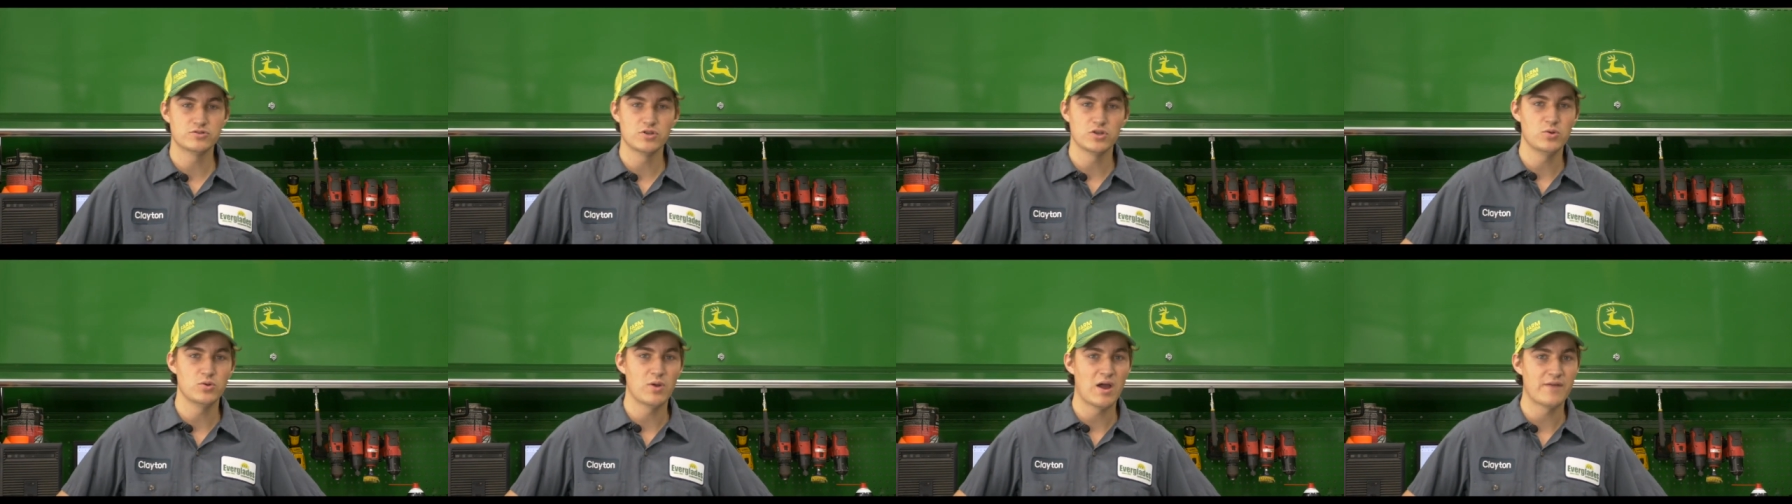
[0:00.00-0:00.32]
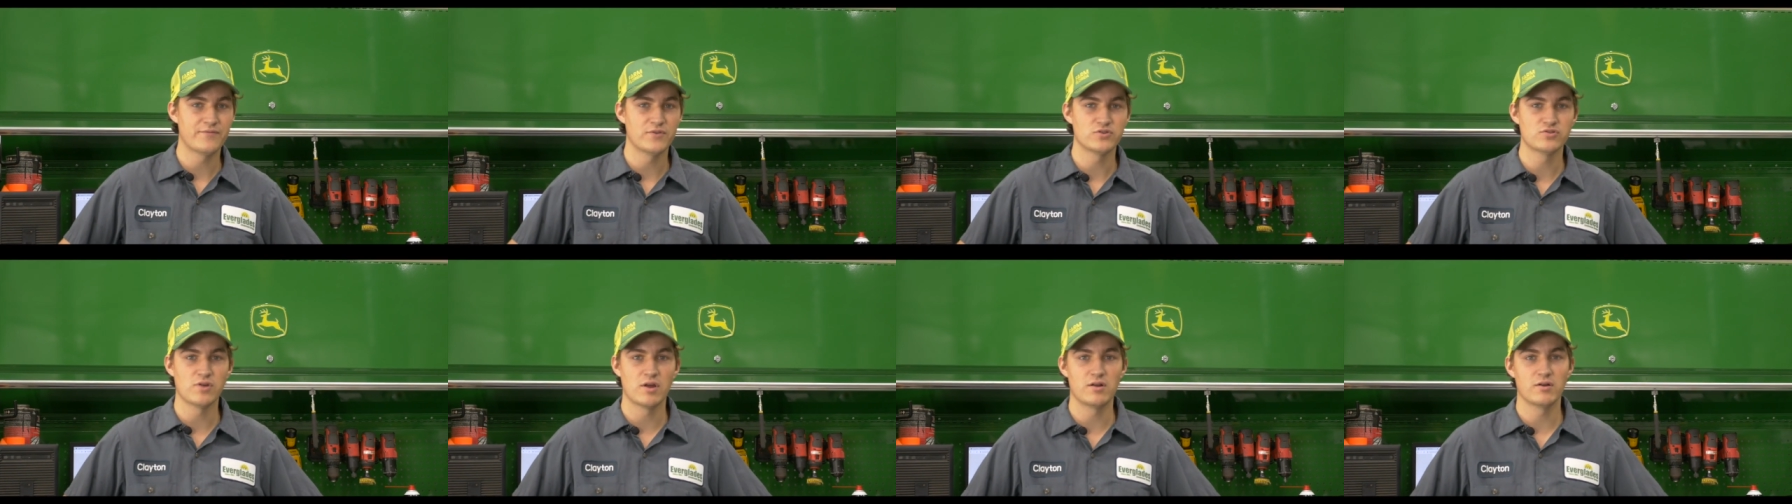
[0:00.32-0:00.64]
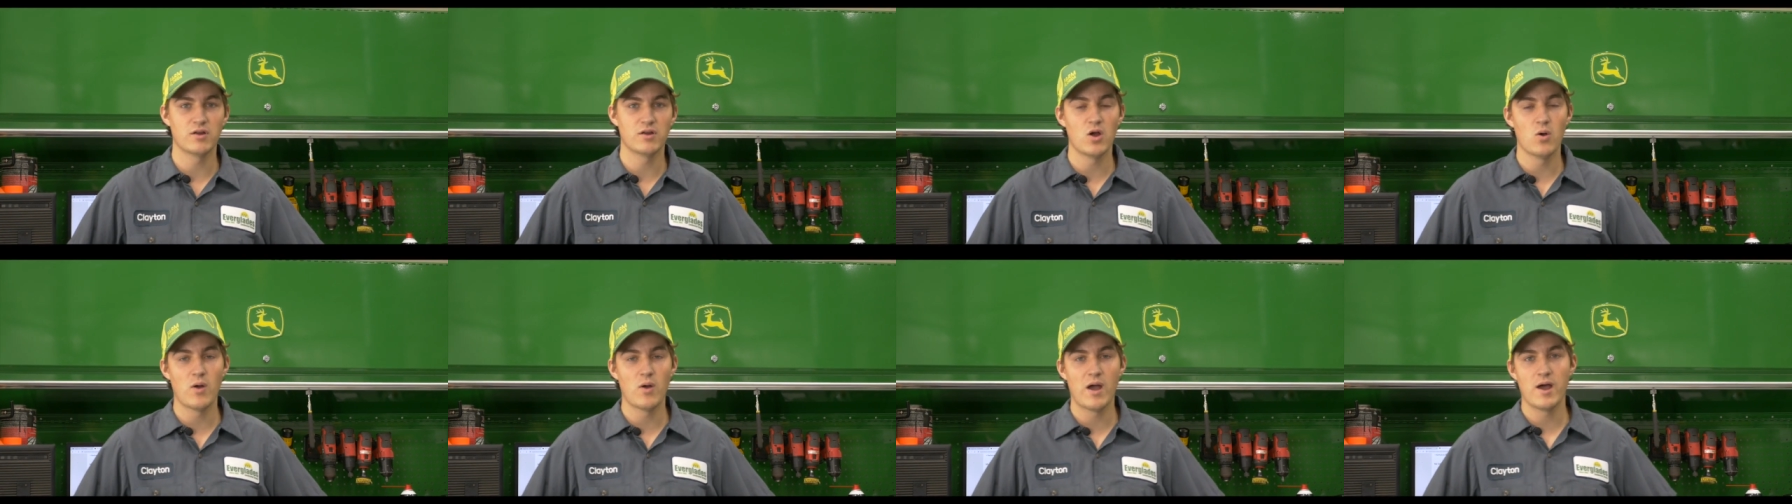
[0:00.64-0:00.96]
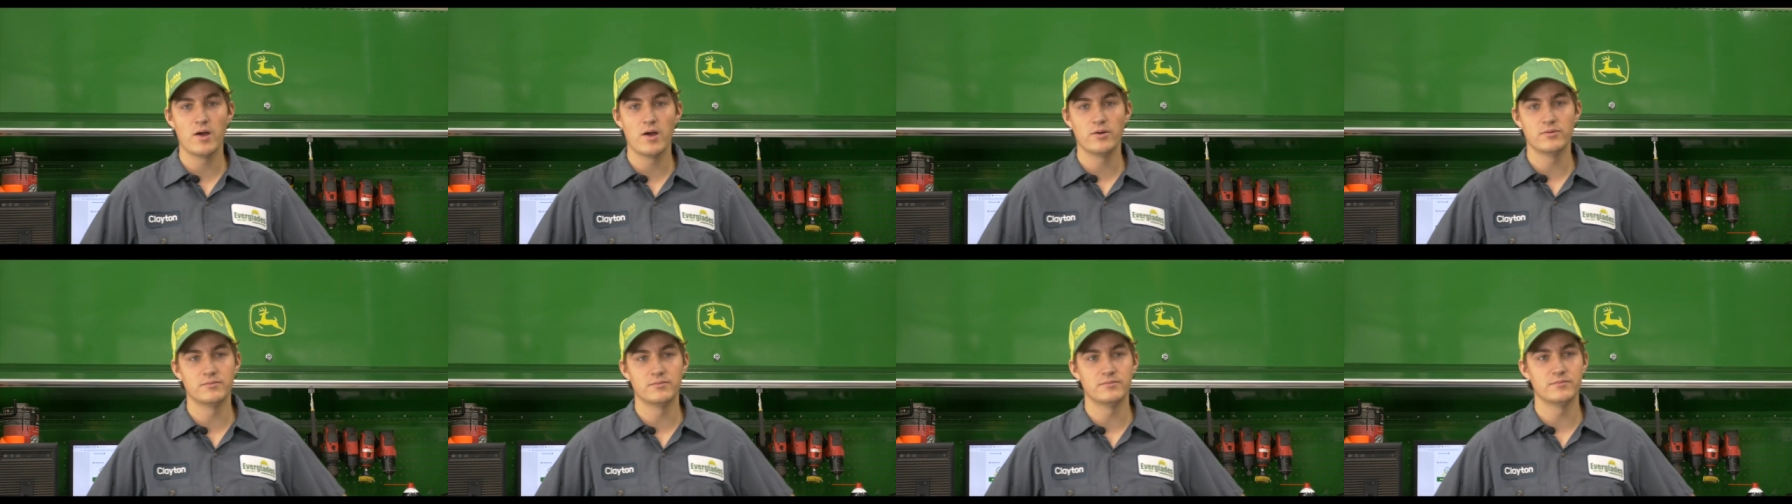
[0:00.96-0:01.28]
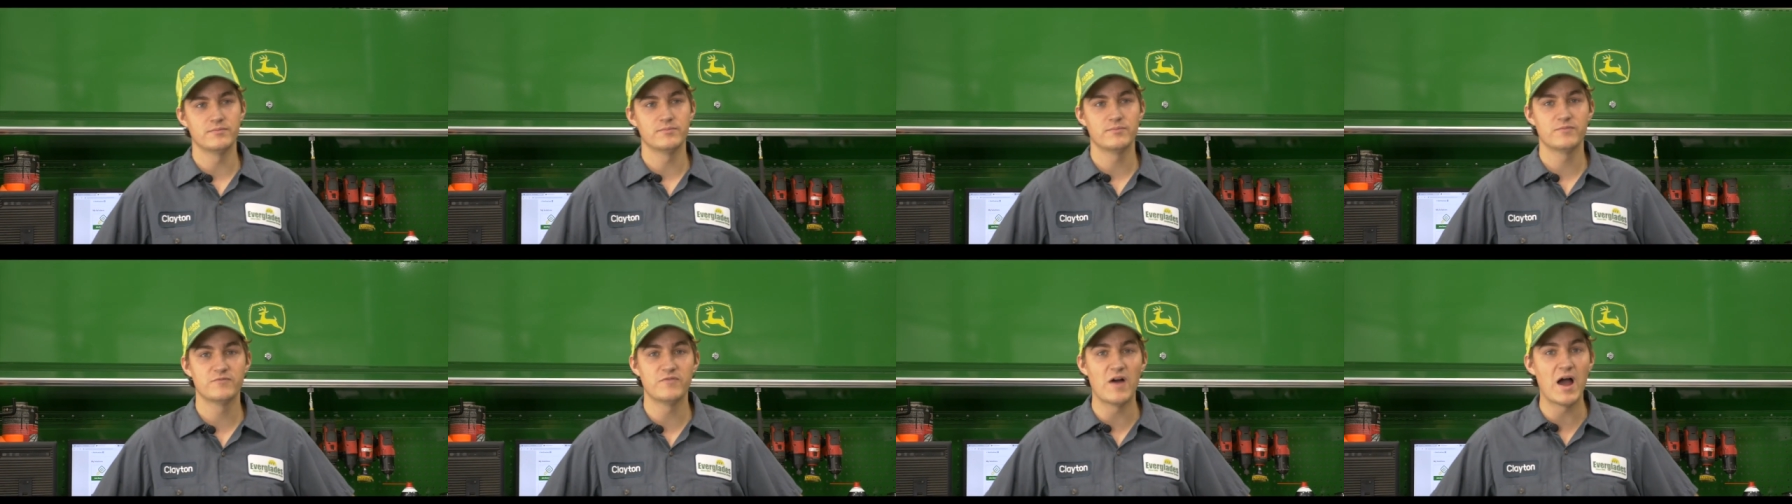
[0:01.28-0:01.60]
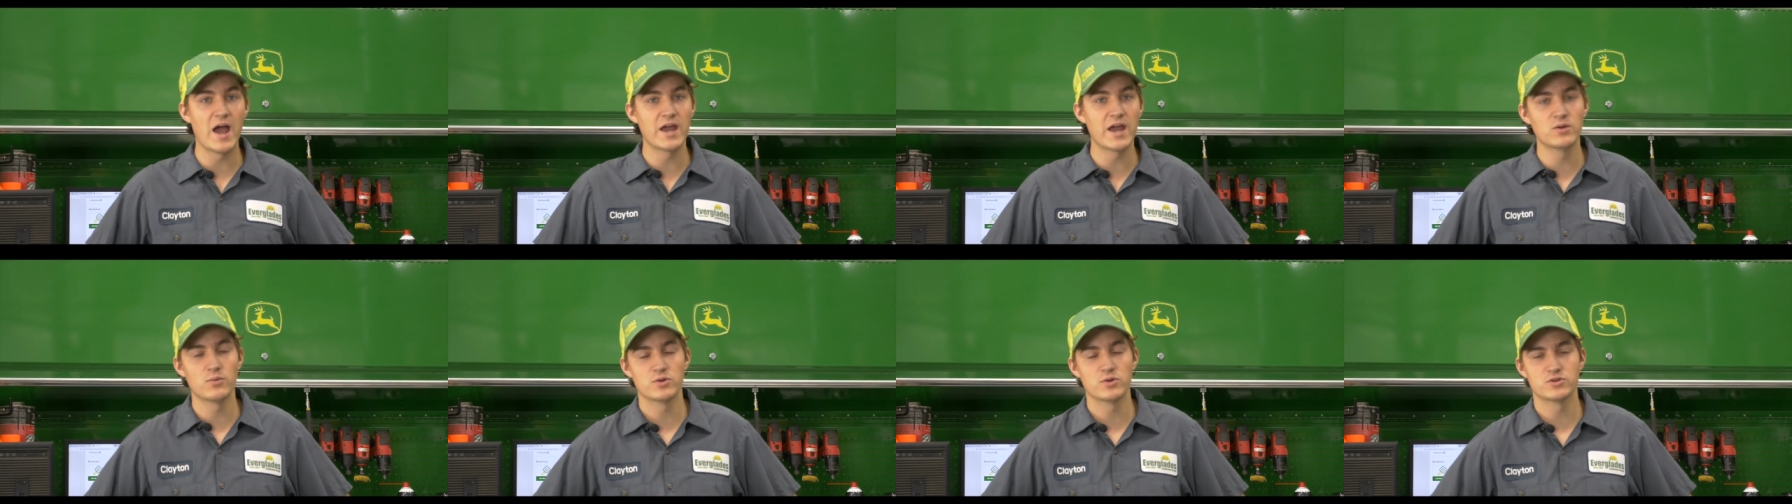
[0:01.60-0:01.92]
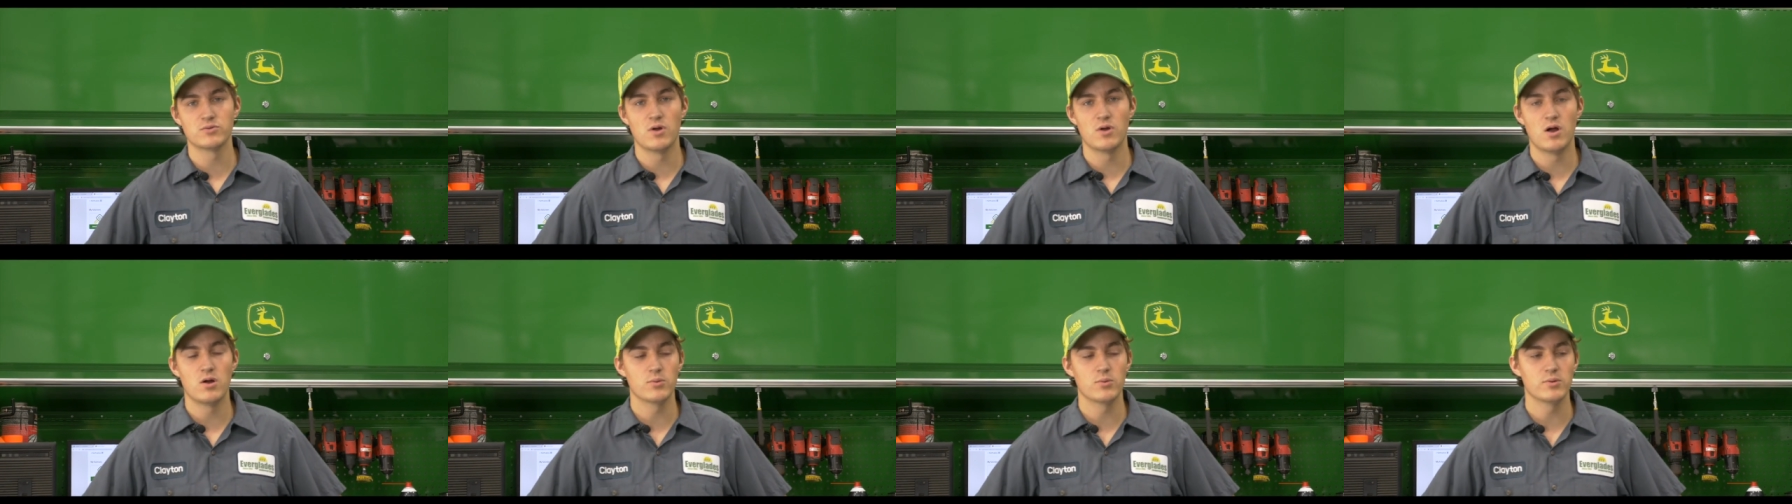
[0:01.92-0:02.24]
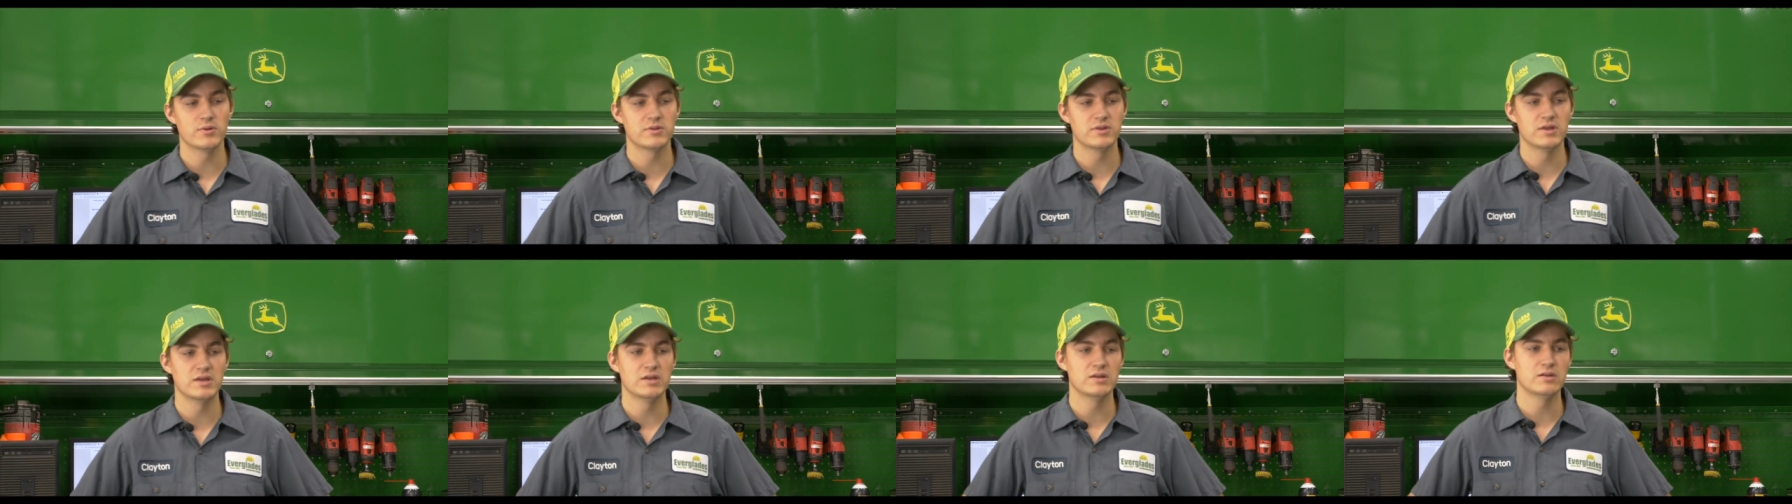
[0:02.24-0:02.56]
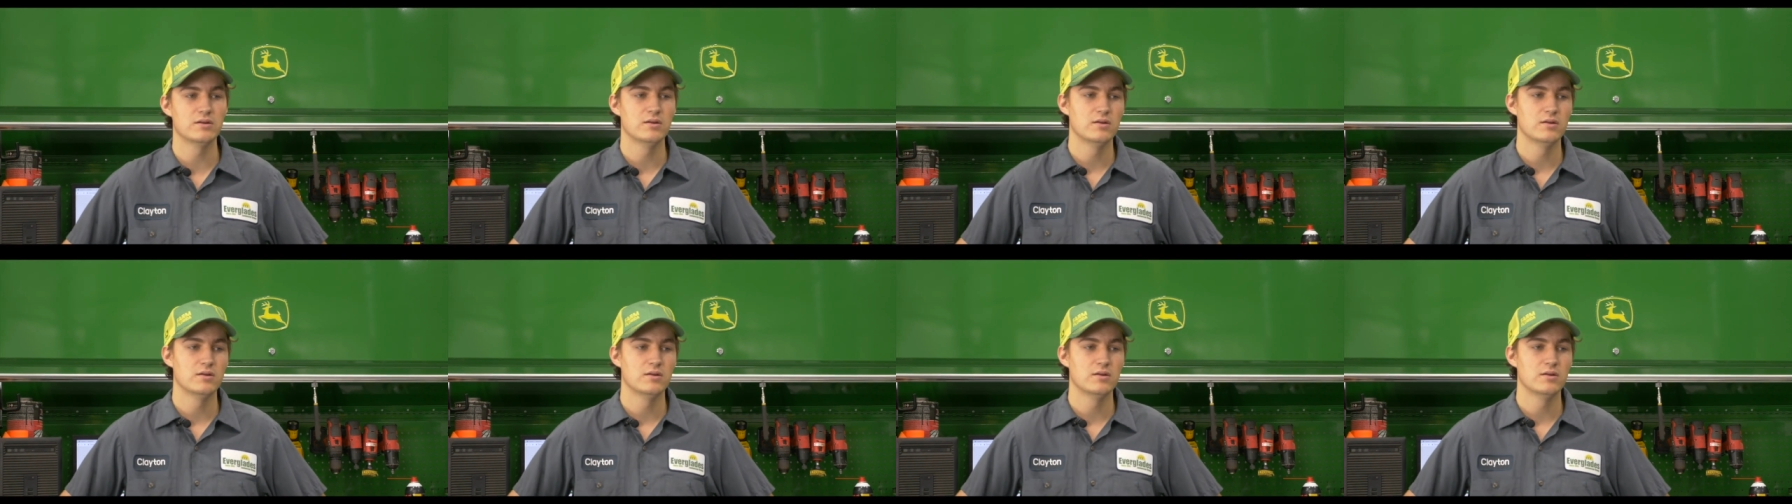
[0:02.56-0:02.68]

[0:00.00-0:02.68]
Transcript: so you have to try to go out and find what's wrong with it.